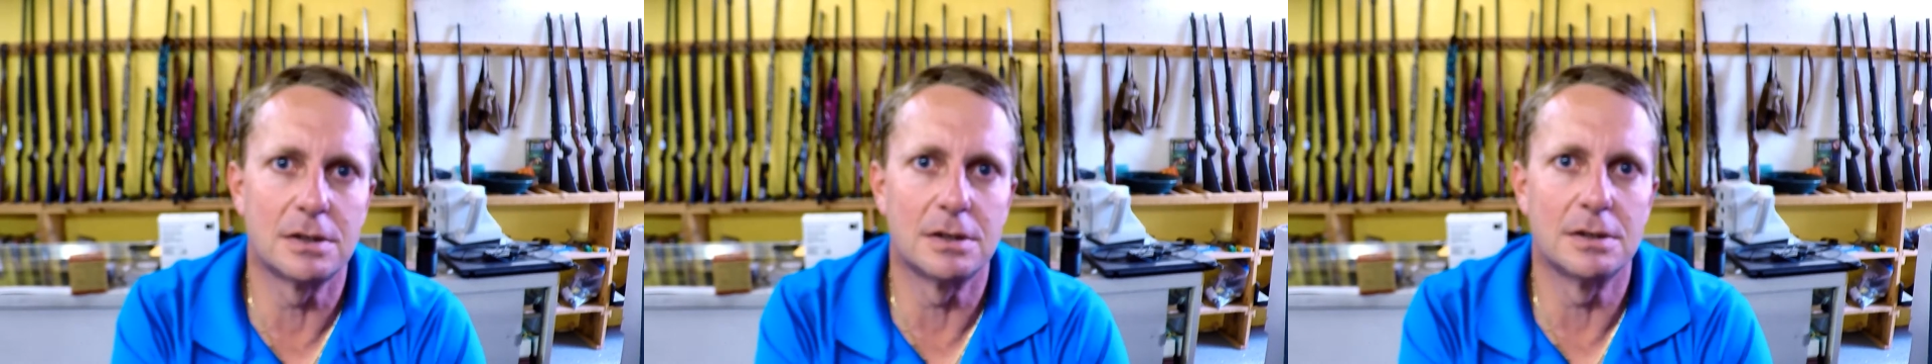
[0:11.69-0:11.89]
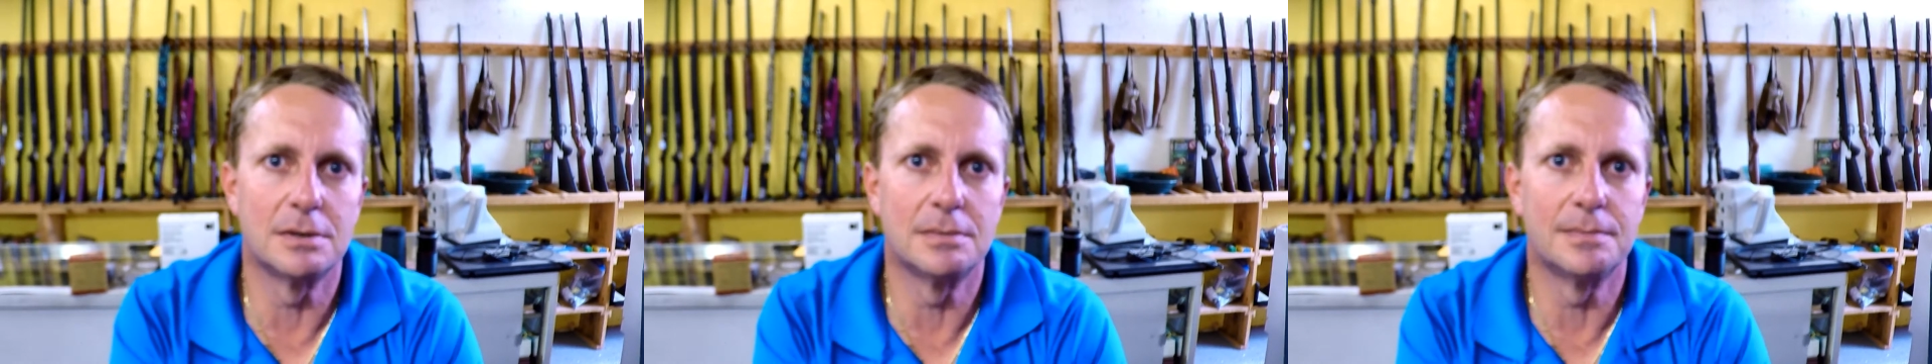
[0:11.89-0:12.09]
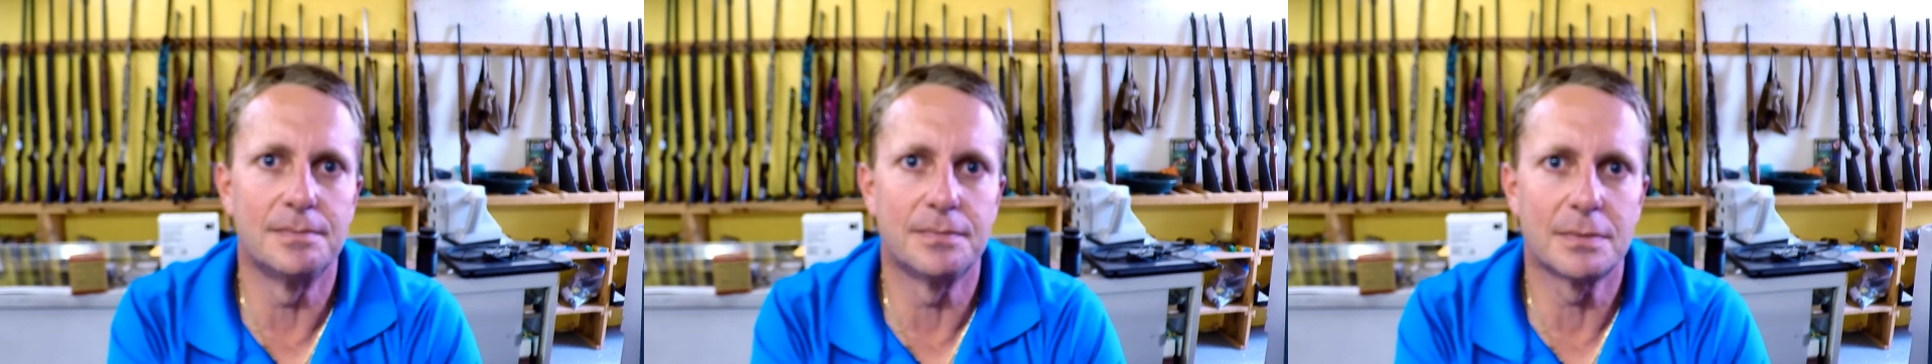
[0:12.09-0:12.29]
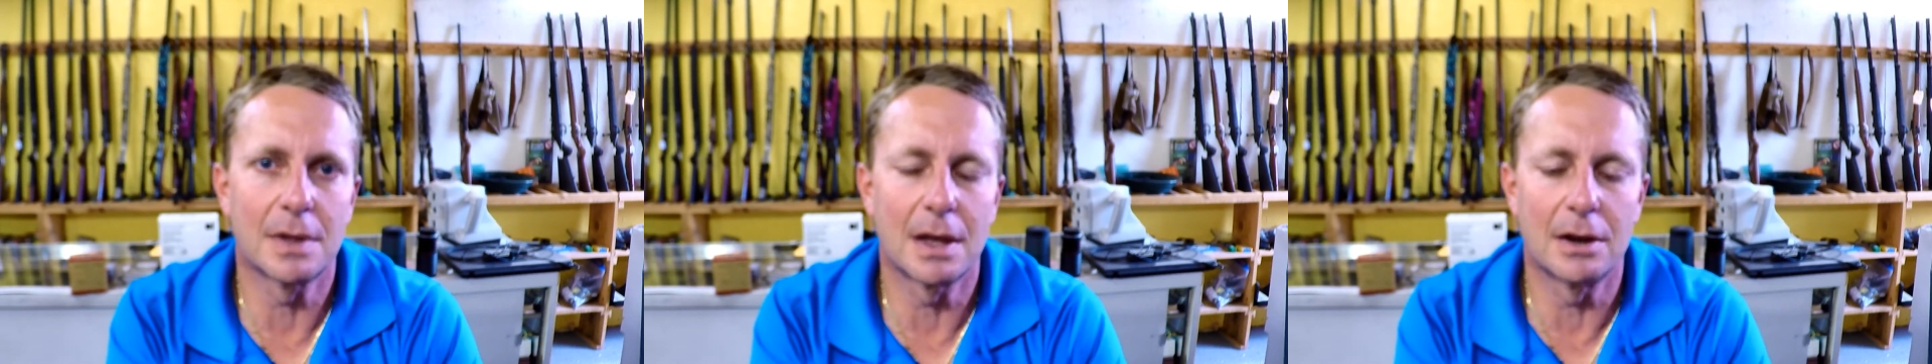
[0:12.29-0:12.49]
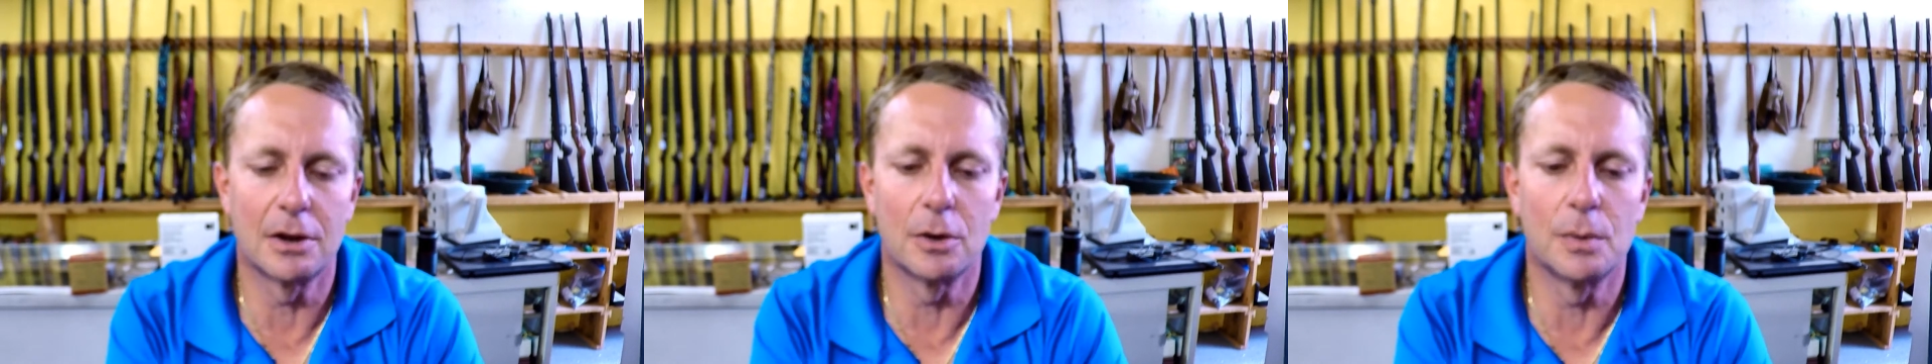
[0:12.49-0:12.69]
and
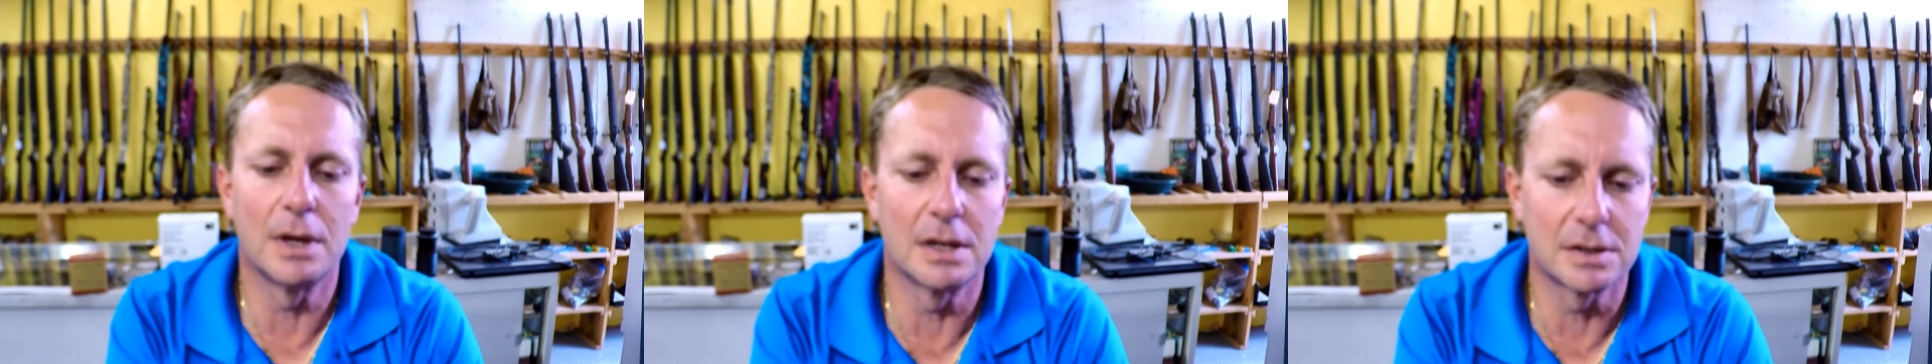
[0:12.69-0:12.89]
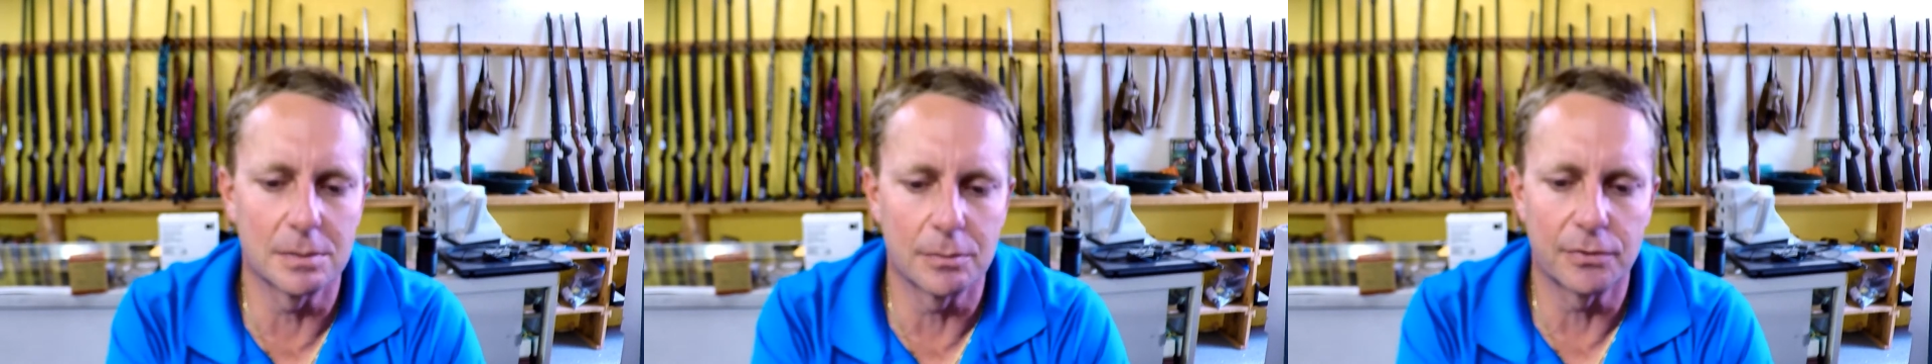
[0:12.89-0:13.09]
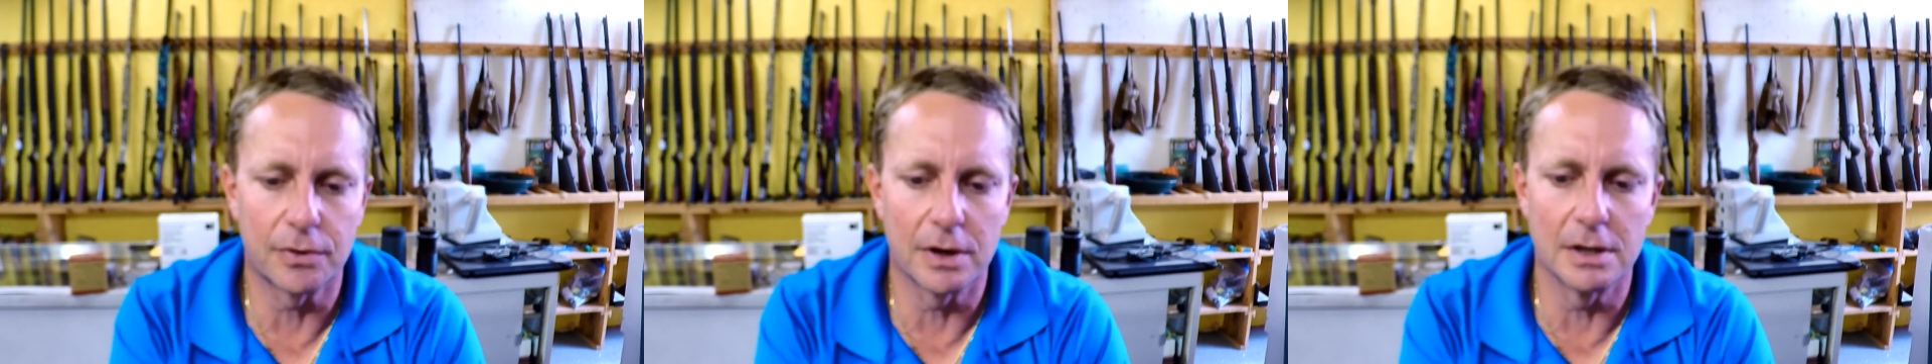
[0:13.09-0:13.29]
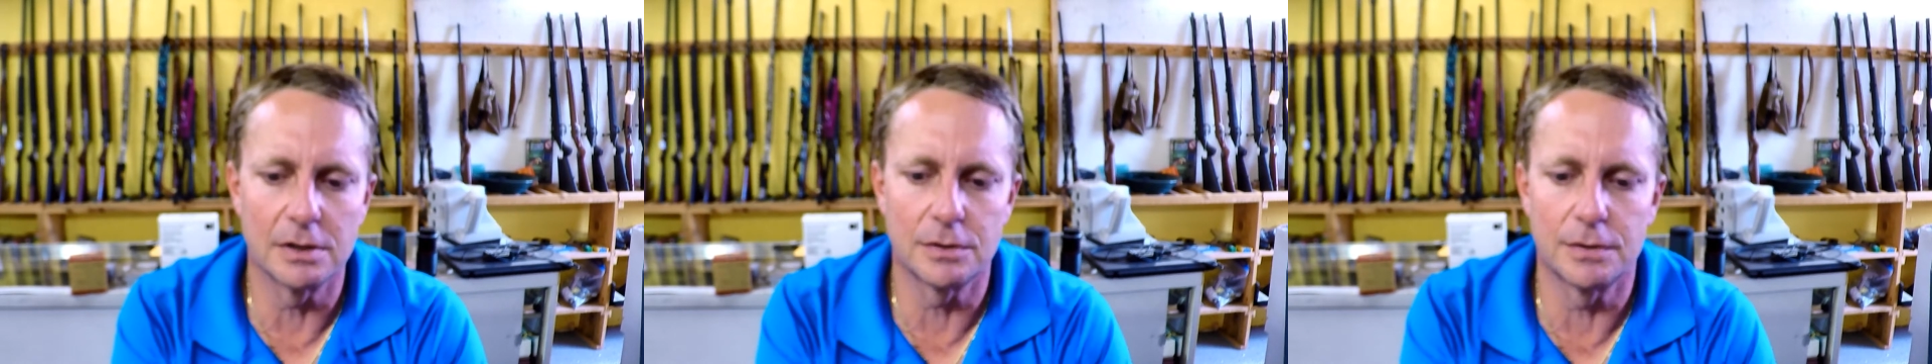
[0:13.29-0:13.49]
I don't know, we had some friends